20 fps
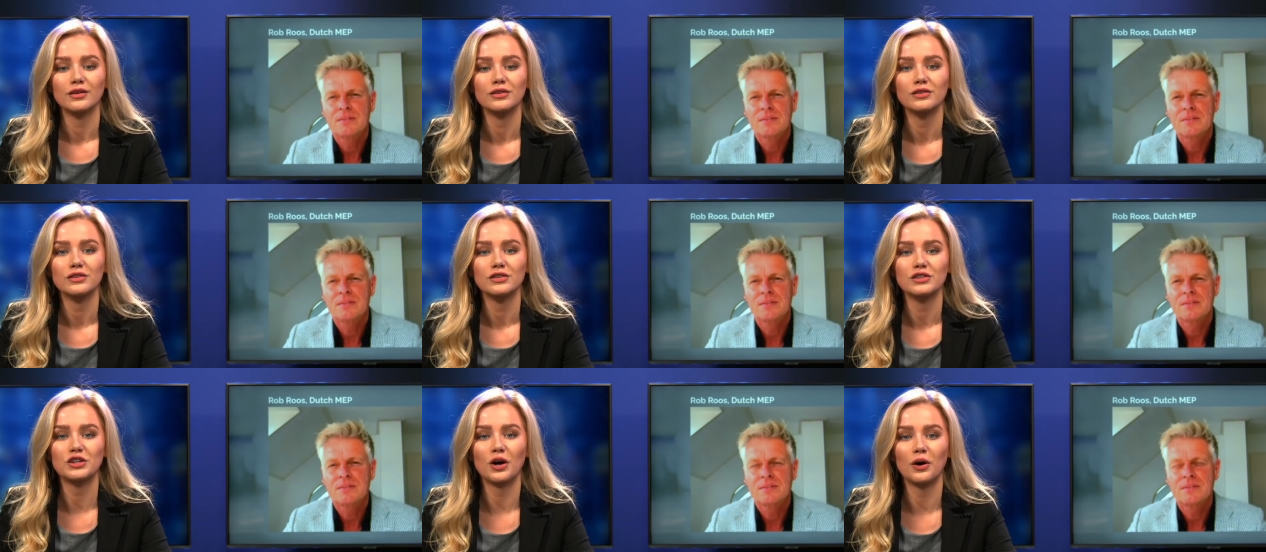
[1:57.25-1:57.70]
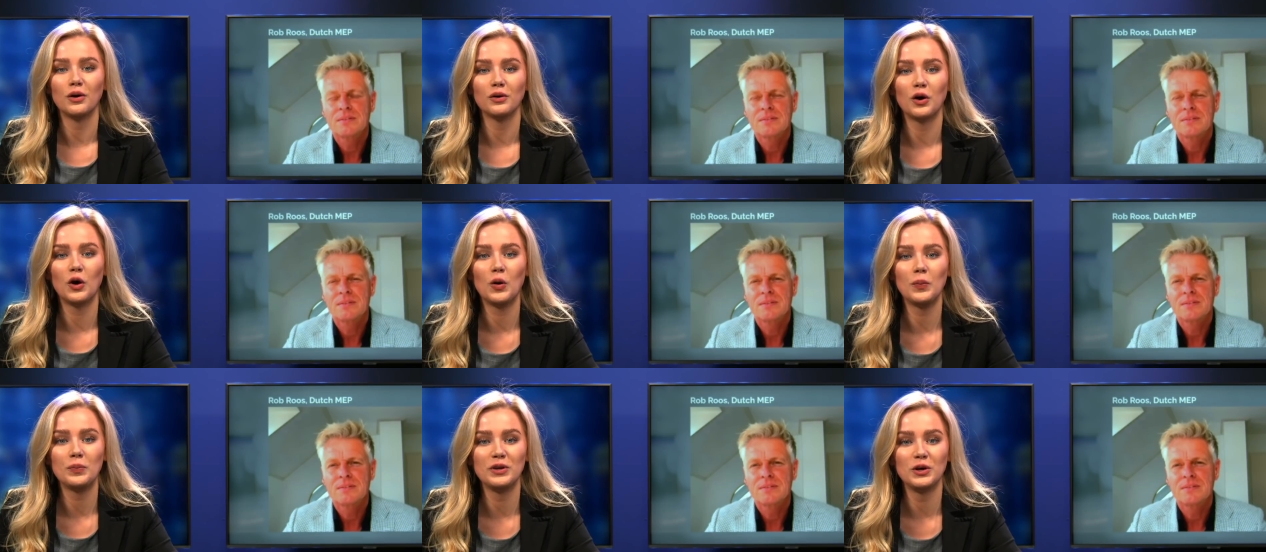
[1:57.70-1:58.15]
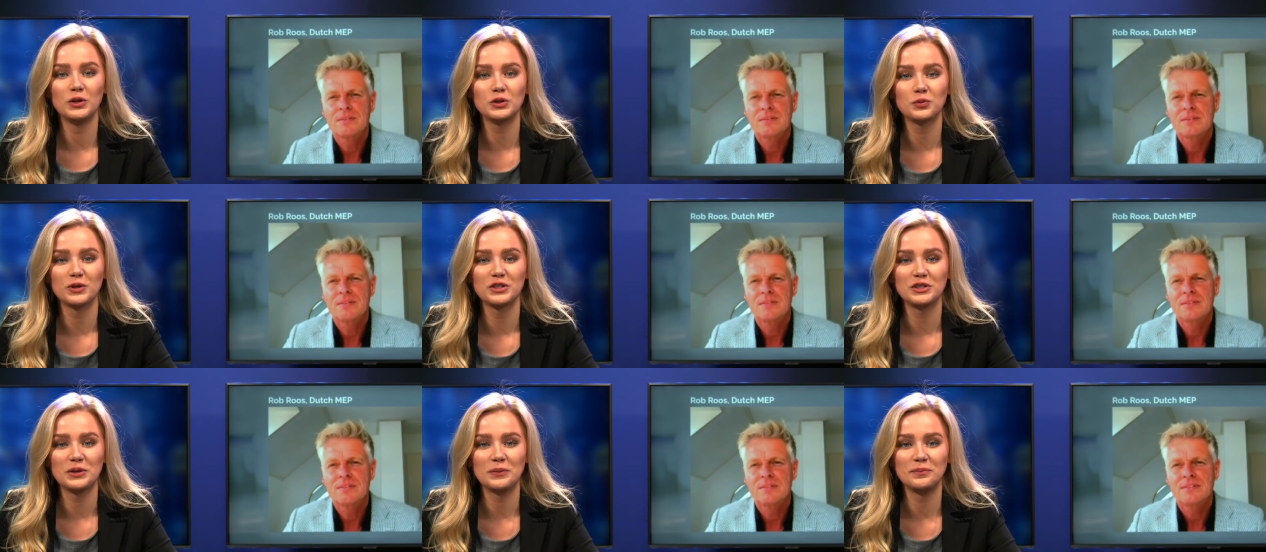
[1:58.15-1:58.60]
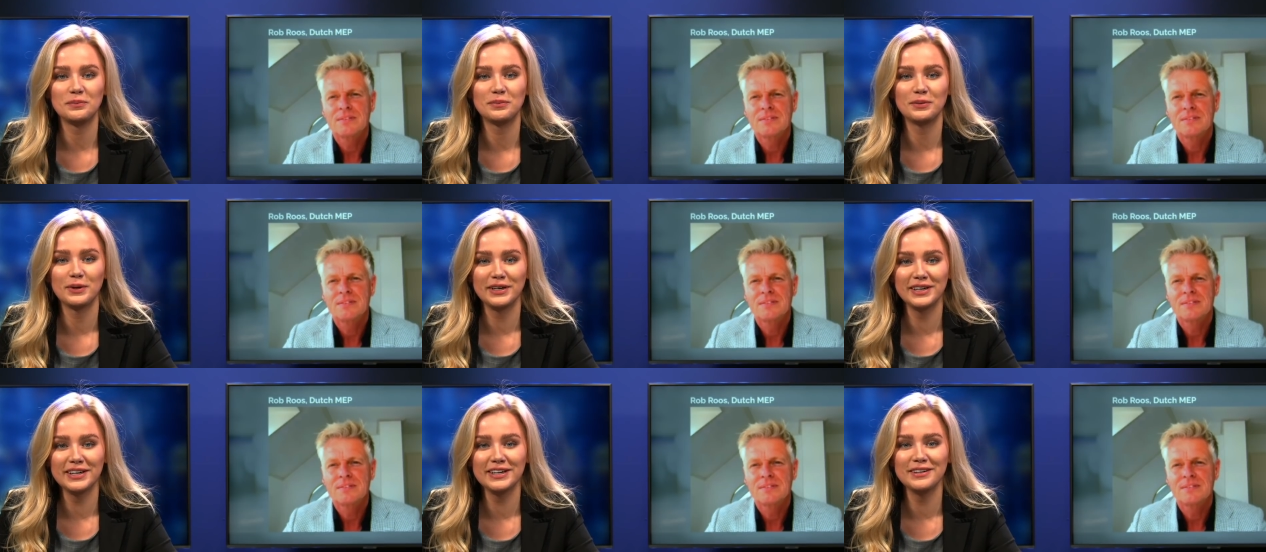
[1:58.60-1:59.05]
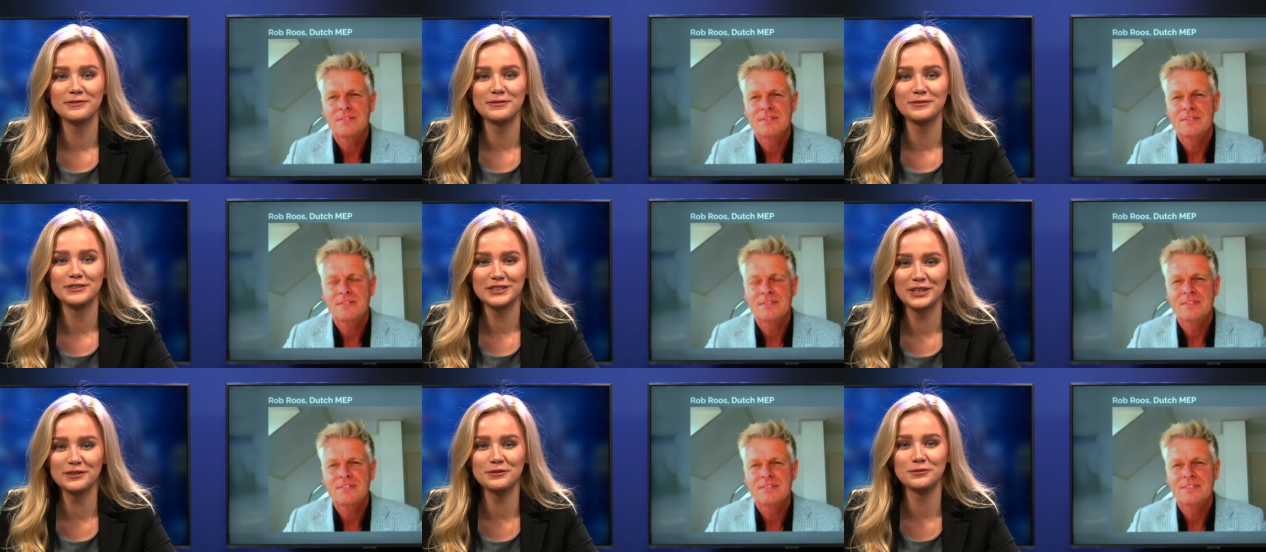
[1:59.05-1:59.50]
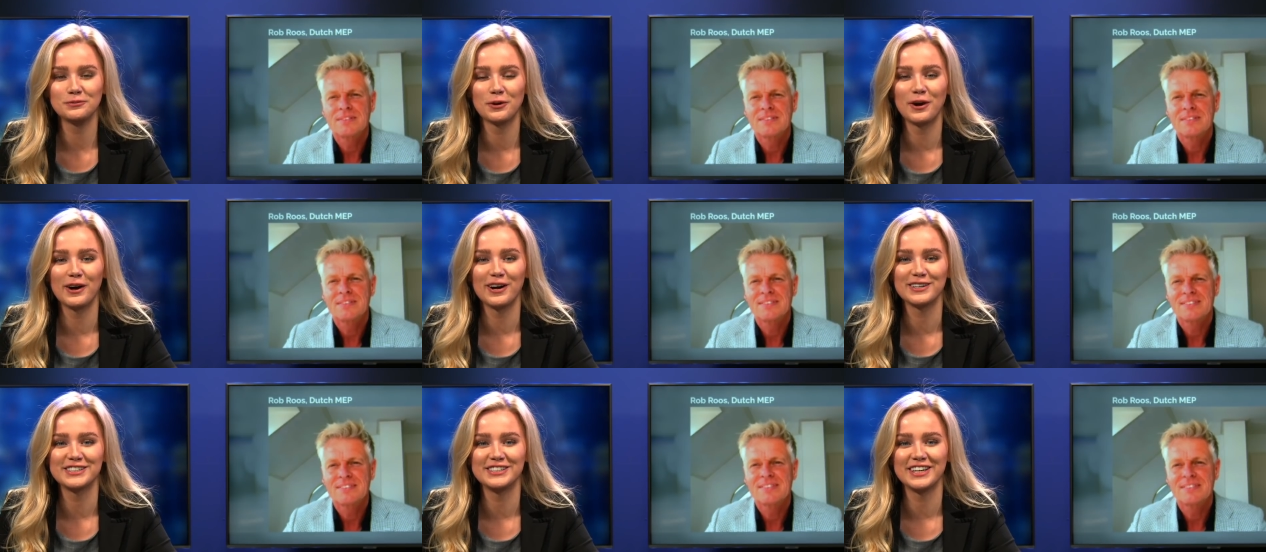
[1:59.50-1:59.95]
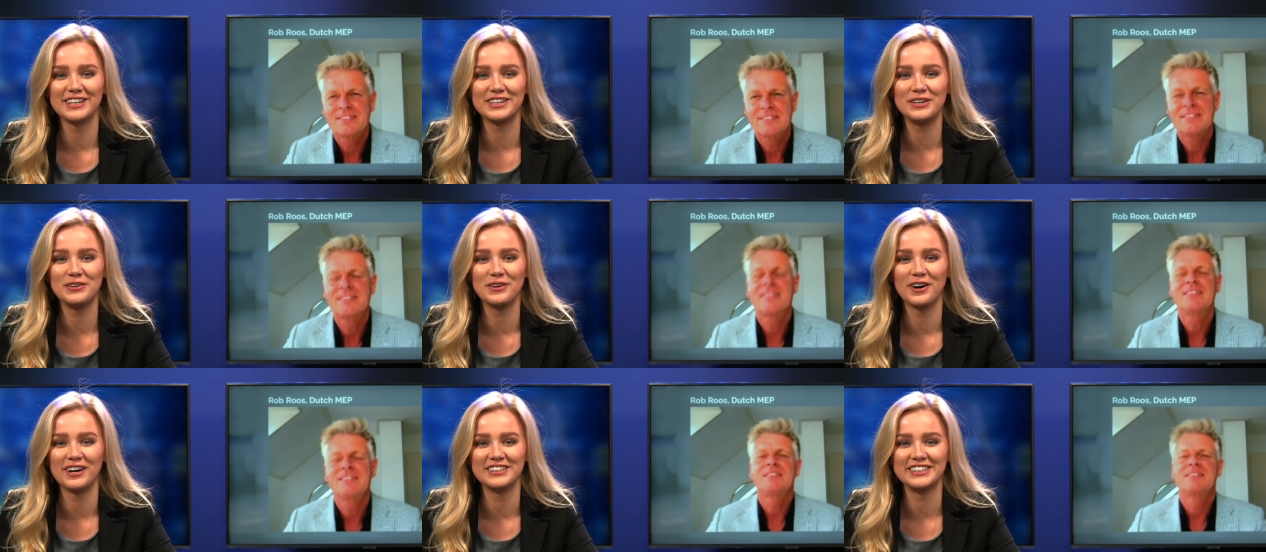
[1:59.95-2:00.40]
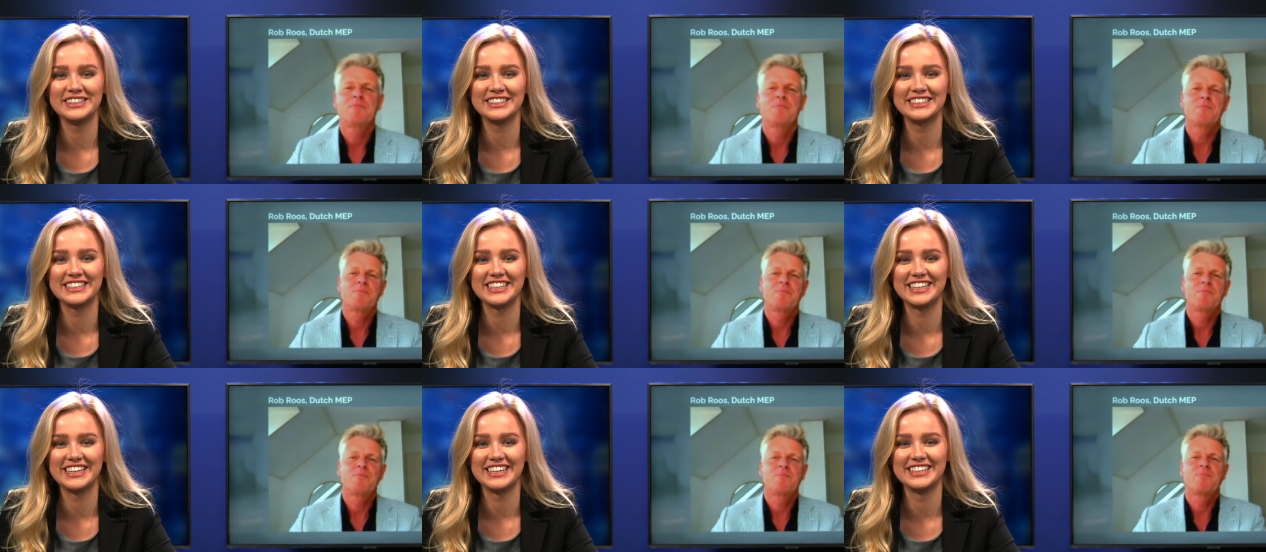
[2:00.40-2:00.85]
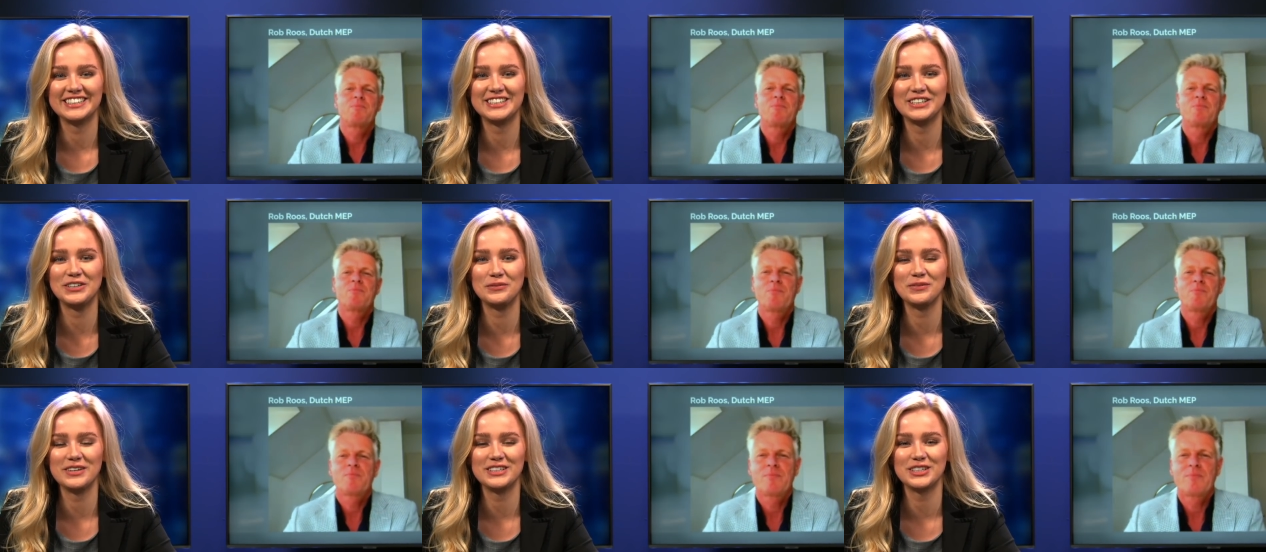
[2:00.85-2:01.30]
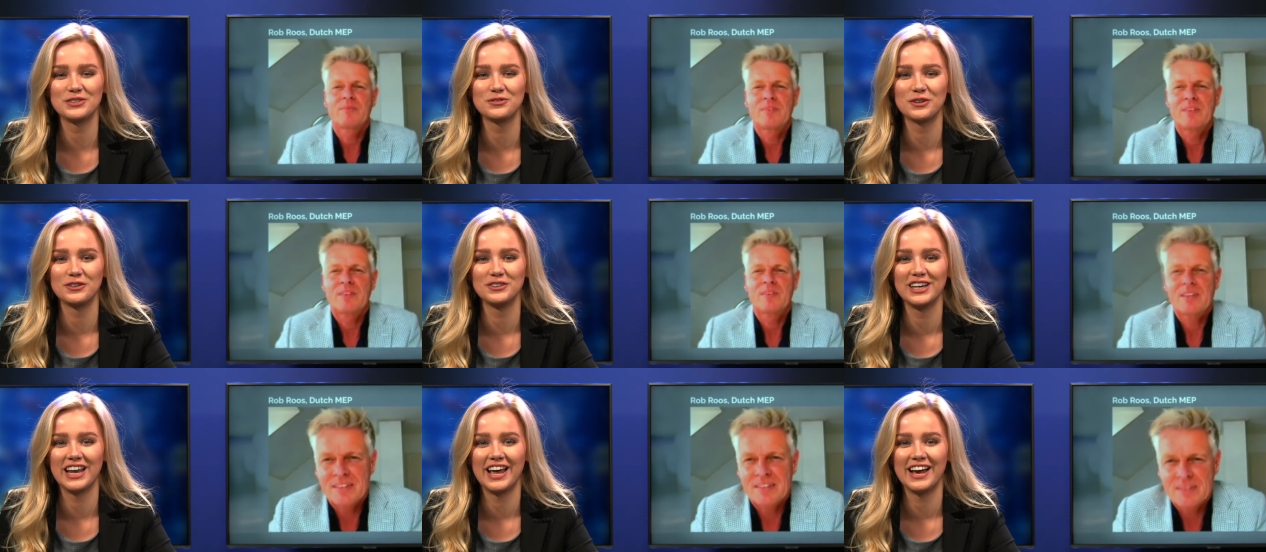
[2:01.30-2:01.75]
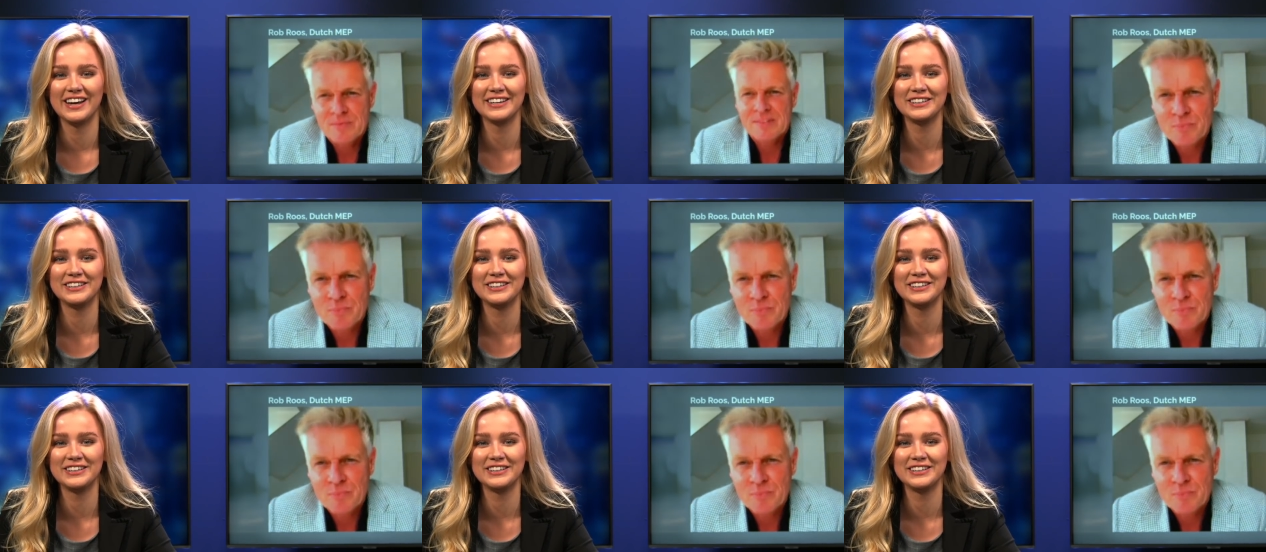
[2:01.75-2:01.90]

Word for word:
Speaker 1: So, Rob, those were some pretty tough words that you uttered uh, to Mrs. von der Leyen.